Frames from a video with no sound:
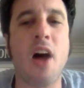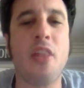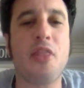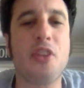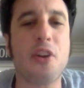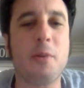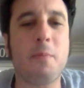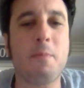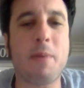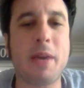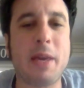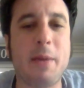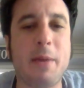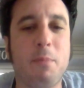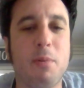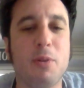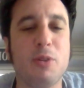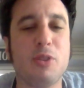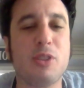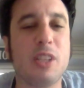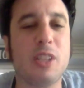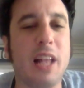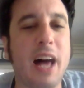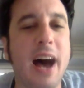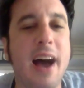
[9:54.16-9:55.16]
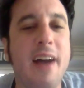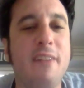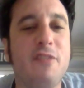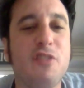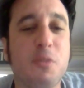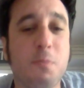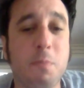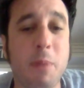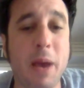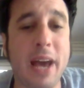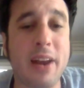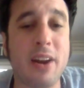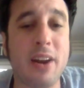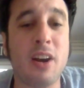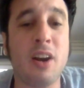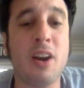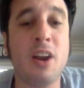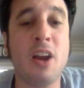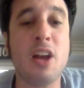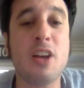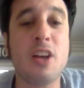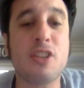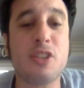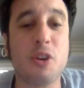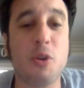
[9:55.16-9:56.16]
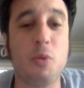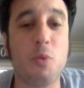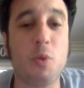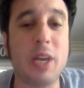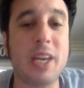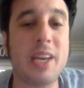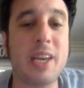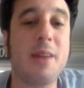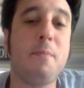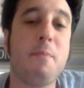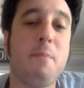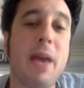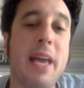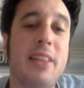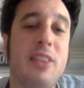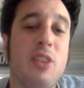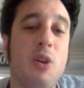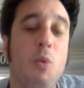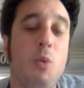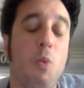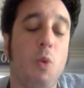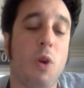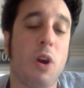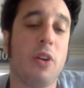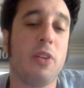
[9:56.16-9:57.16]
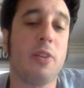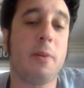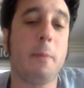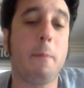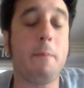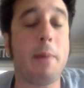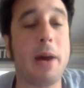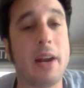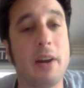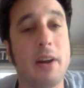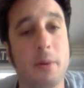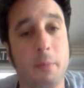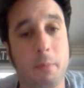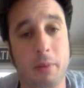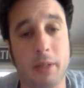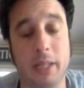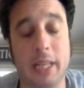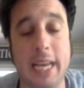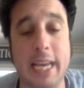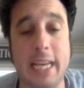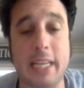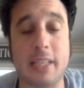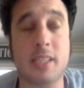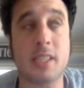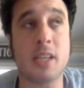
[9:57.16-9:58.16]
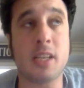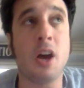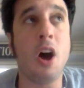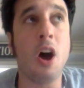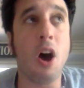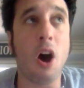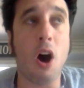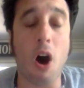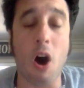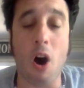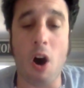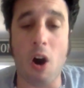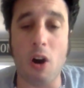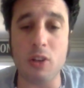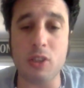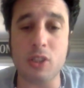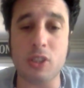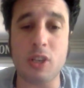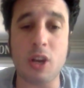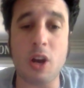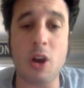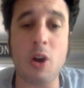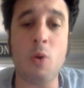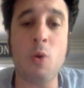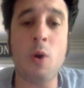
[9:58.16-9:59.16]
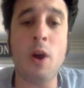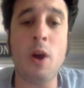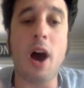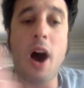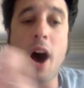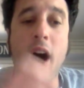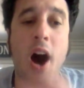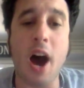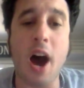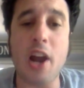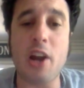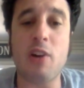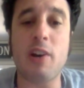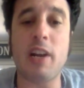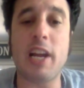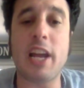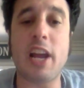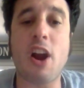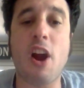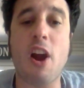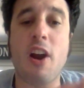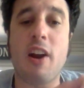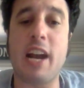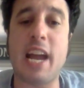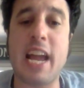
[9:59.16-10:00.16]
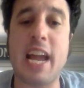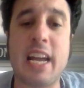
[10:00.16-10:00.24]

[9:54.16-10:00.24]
other people's lives better, so we can make the world a better place. Also, honoring our